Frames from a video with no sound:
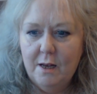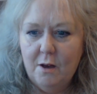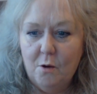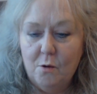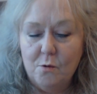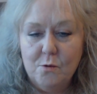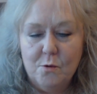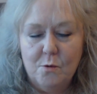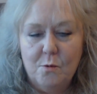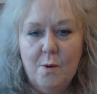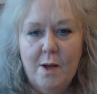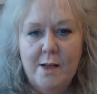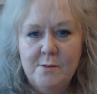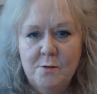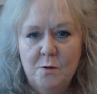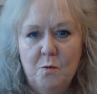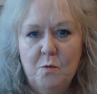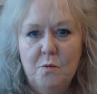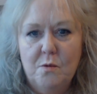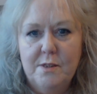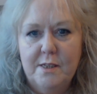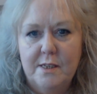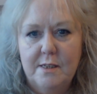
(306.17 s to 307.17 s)
although I
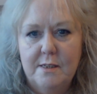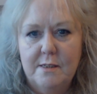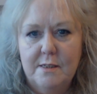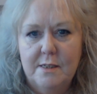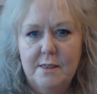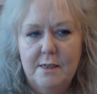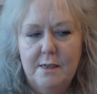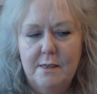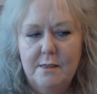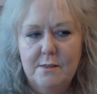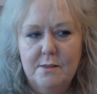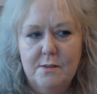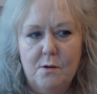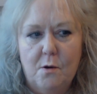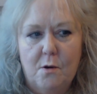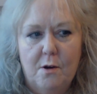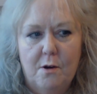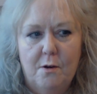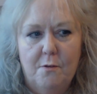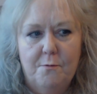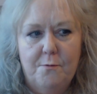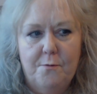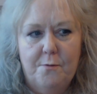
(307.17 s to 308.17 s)
know that the
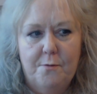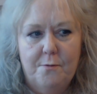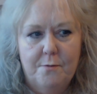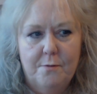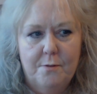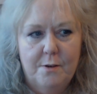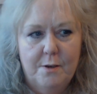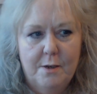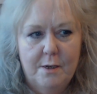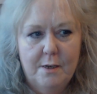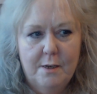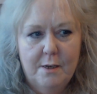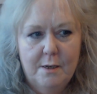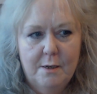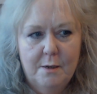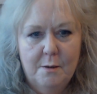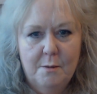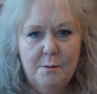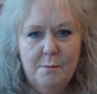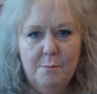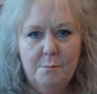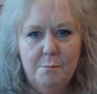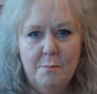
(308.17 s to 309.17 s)
sort of
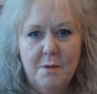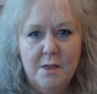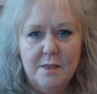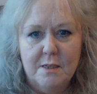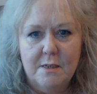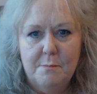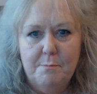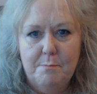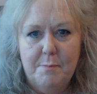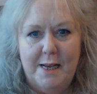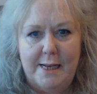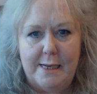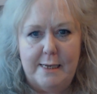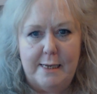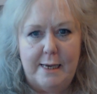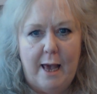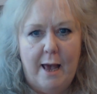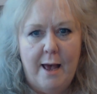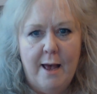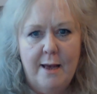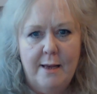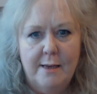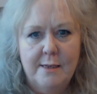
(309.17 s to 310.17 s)
mother big
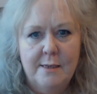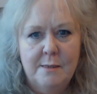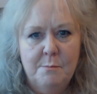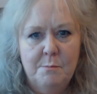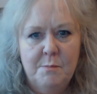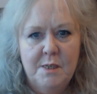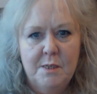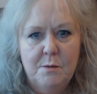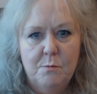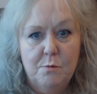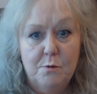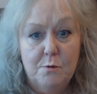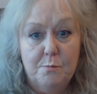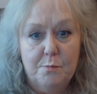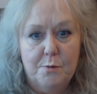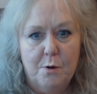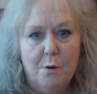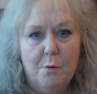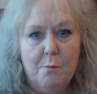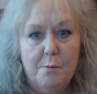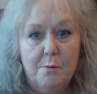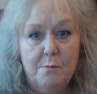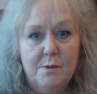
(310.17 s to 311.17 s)
cat in me would
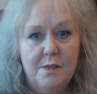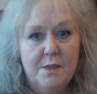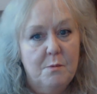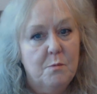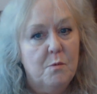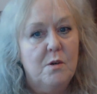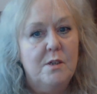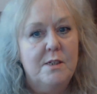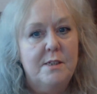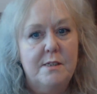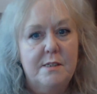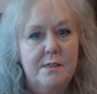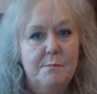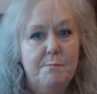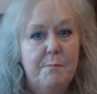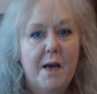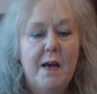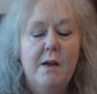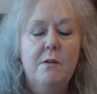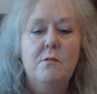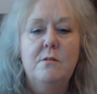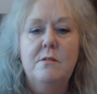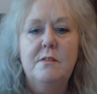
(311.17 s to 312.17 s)
probably want to
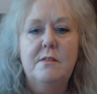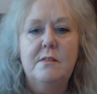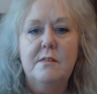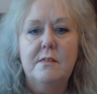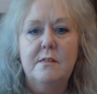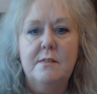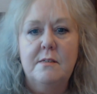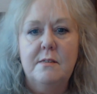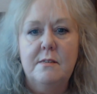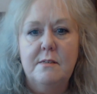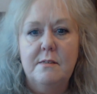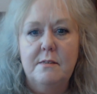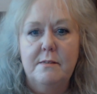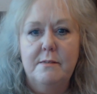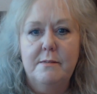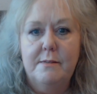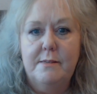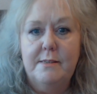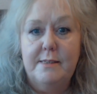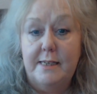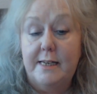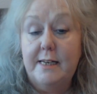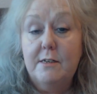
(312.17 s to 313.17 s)
pounce
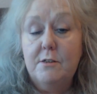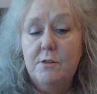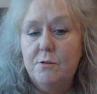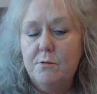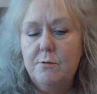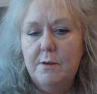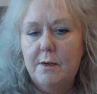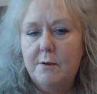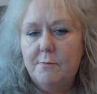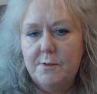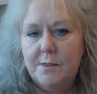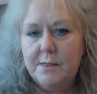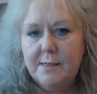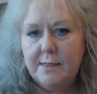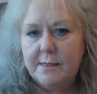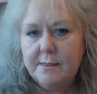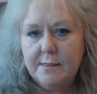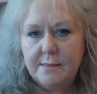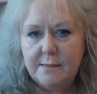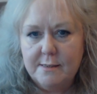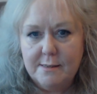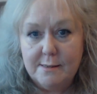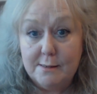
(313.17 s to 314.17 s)
and tear whoever
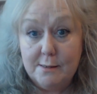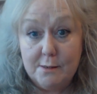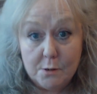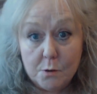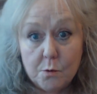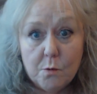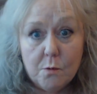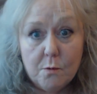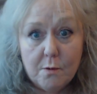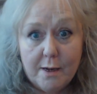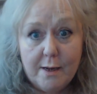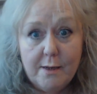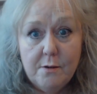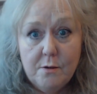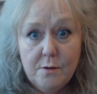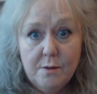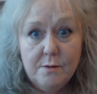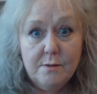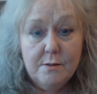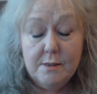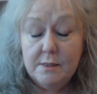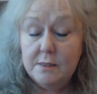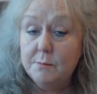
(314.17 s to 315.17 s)
did its throat
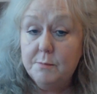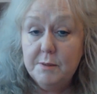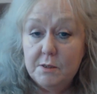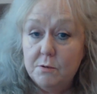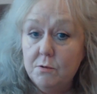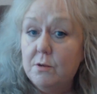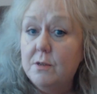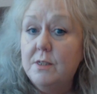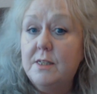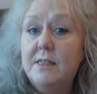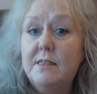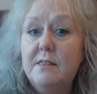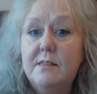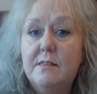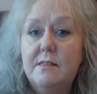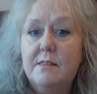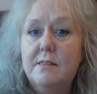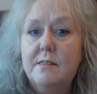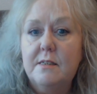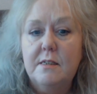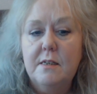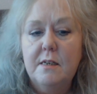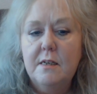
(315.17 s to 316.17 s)
out, to be
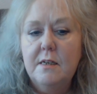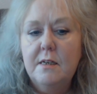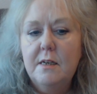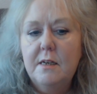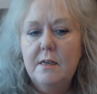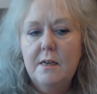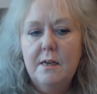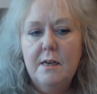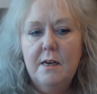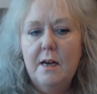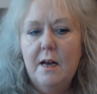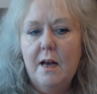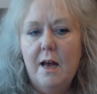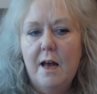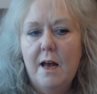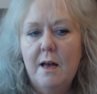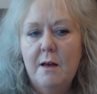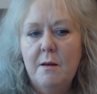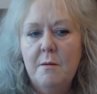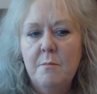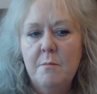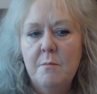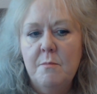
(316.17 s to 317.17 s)
honest.
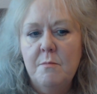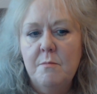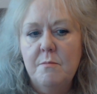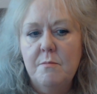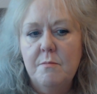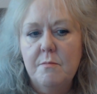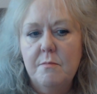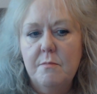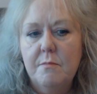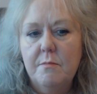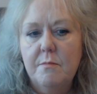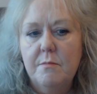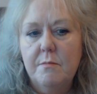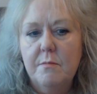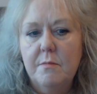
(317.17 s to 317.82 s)
Um,